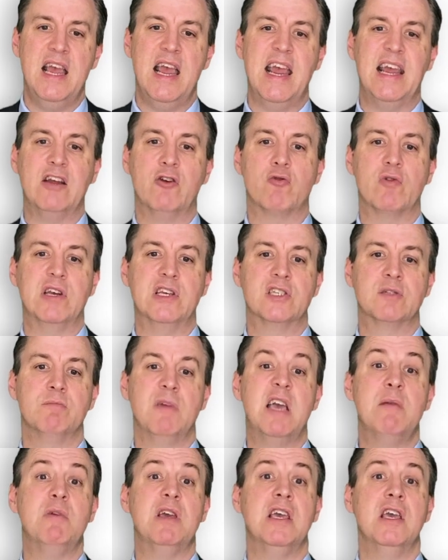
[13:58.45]
increase
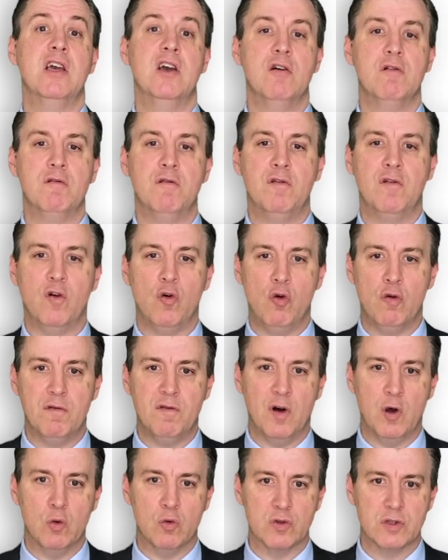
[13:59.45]
maybe
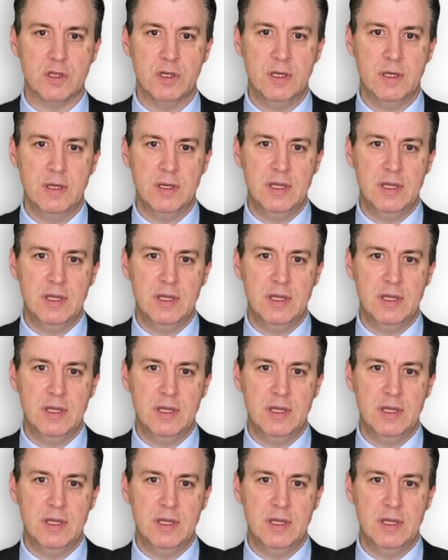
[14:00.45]
fourfold.